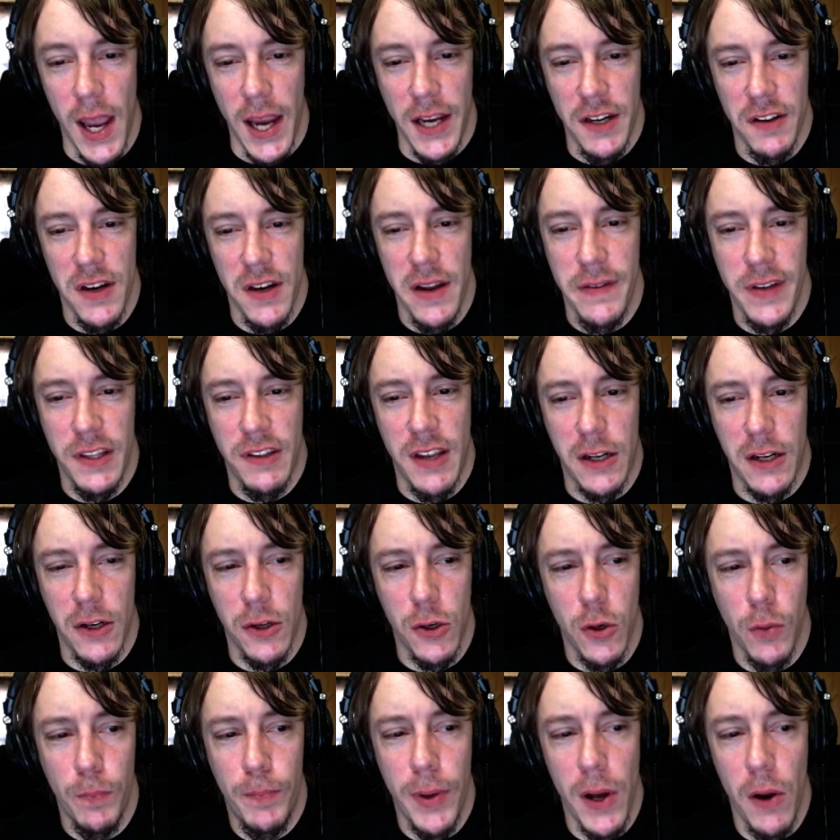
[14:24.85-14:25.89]
He doesn't have a
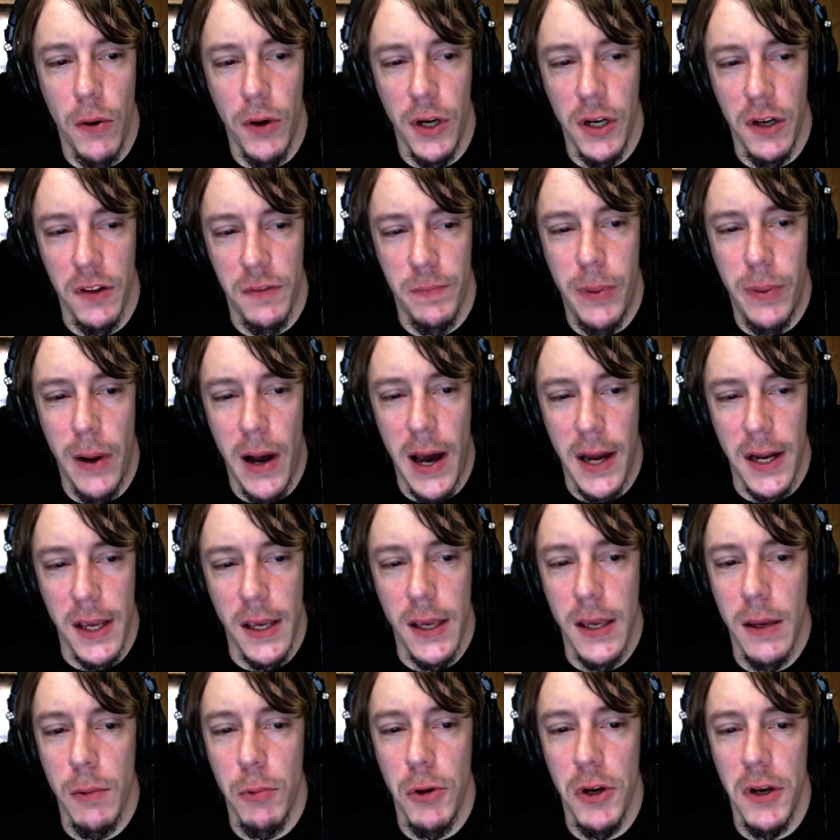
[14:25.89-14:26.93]
technical bone in his
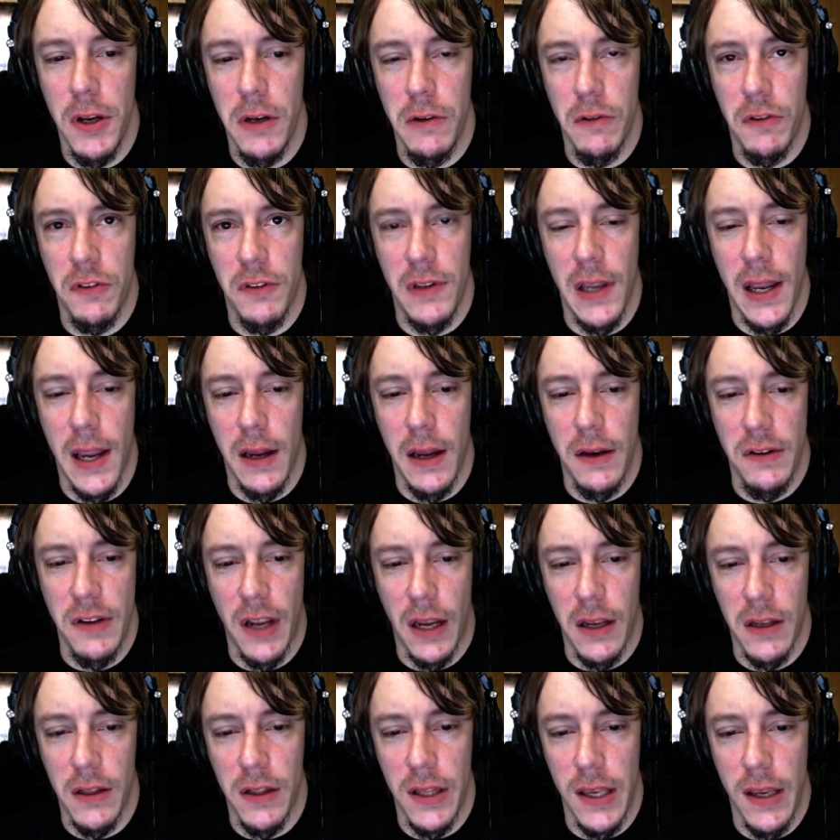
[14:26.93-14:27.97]
body. He wouldn't understand
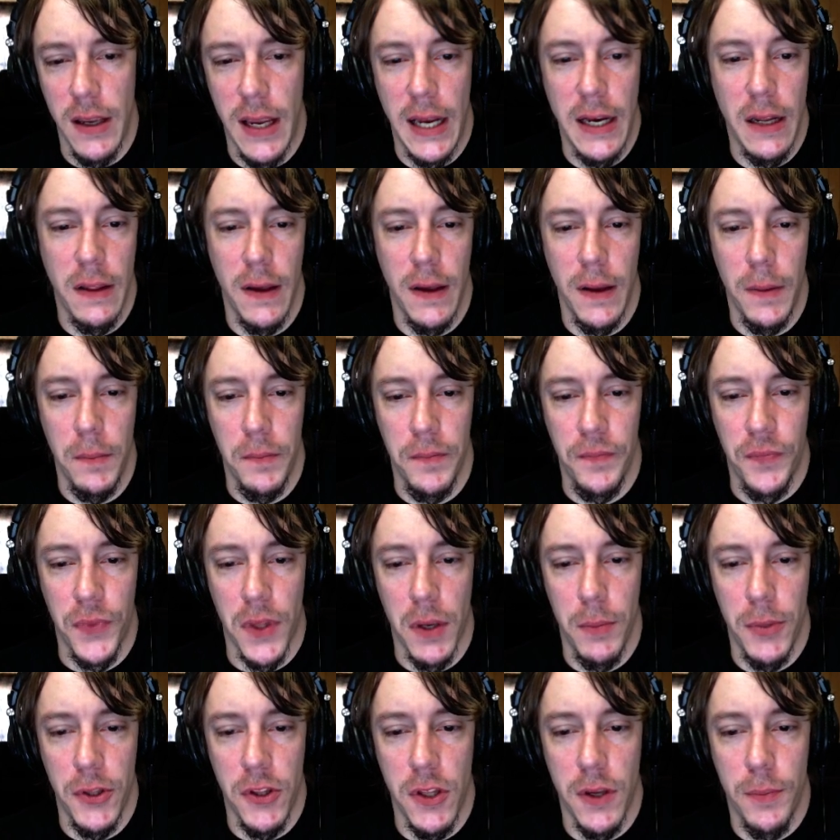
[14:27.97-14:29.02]
technically anything
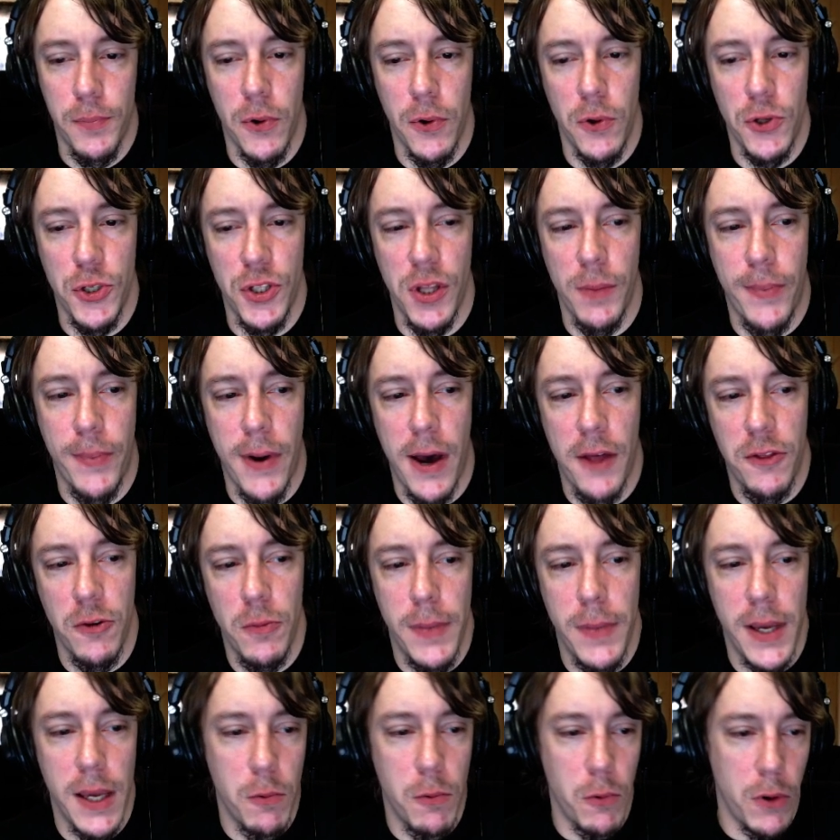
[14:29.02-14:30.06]
but the approach that
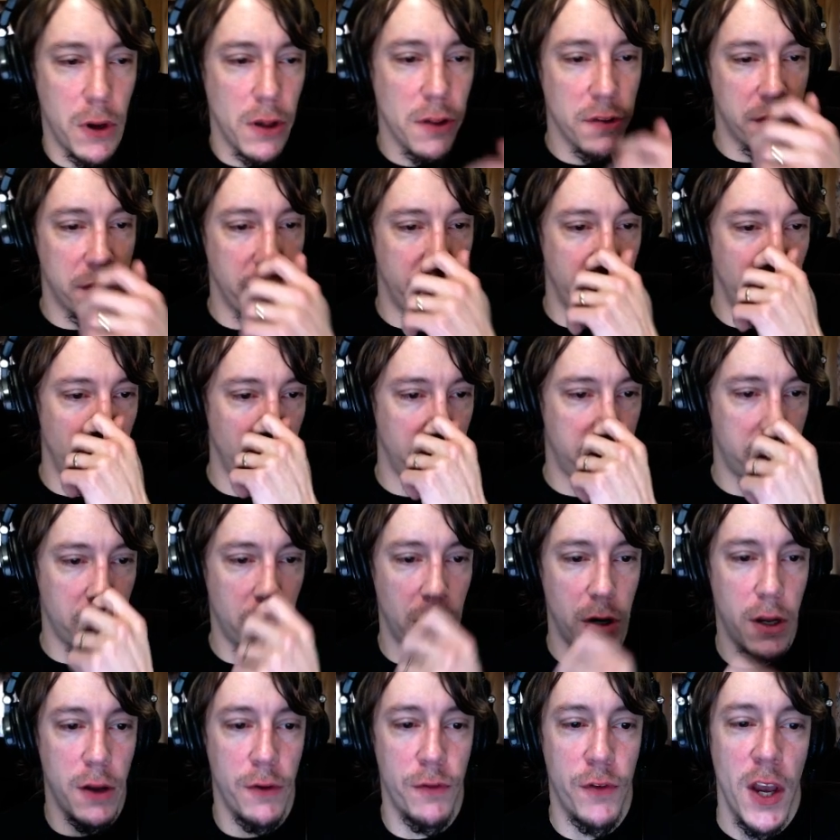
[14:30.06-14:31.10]
bothered me was the very
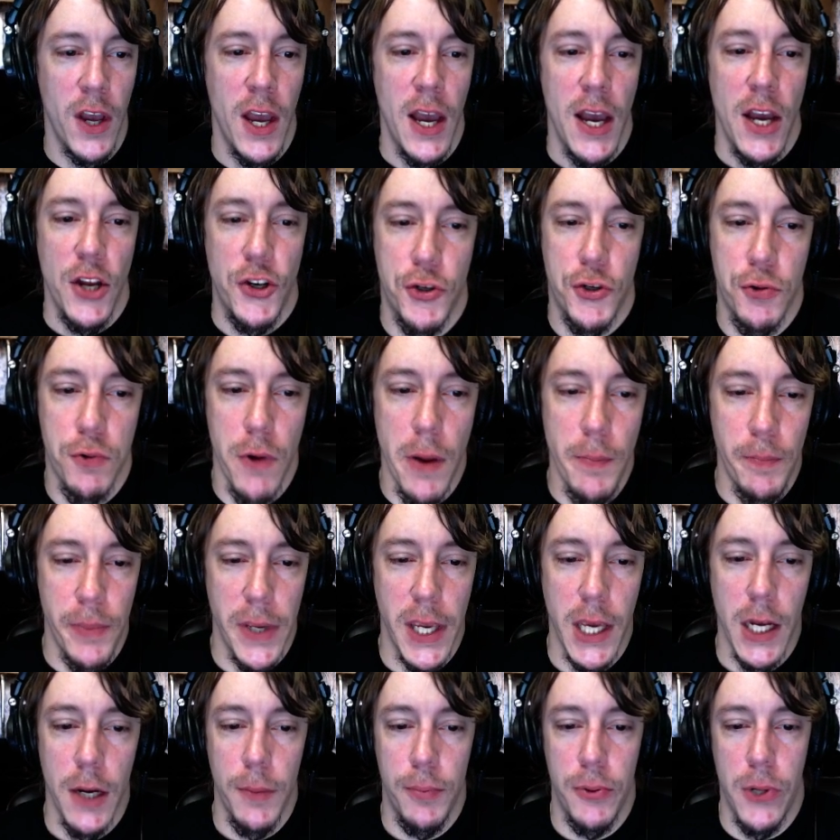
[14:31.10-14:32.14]
sort of
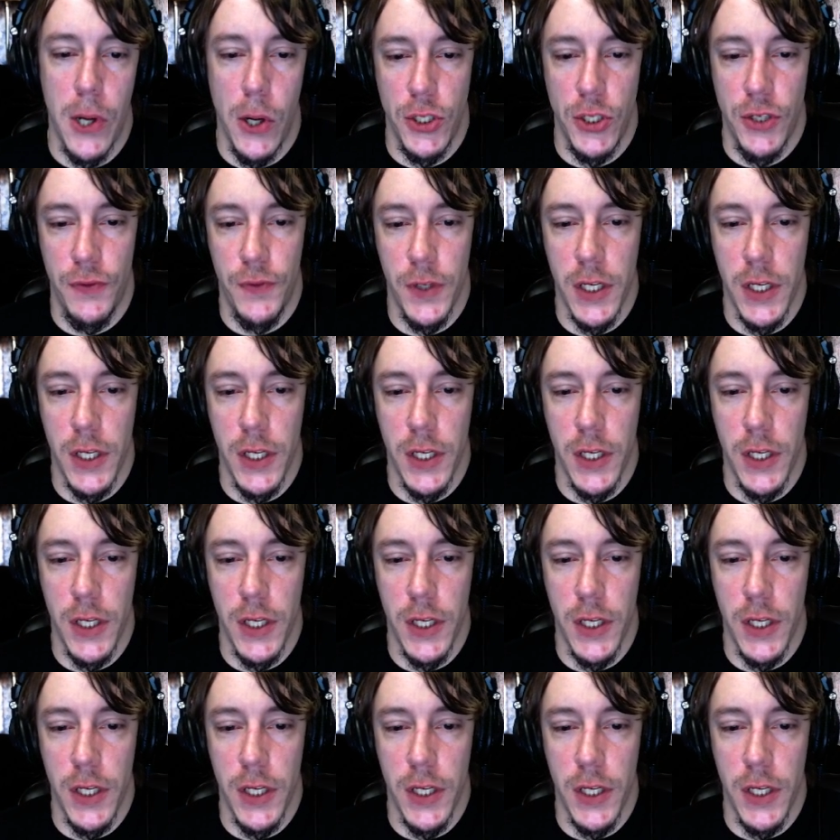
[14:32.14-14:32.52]
Trumpian approach.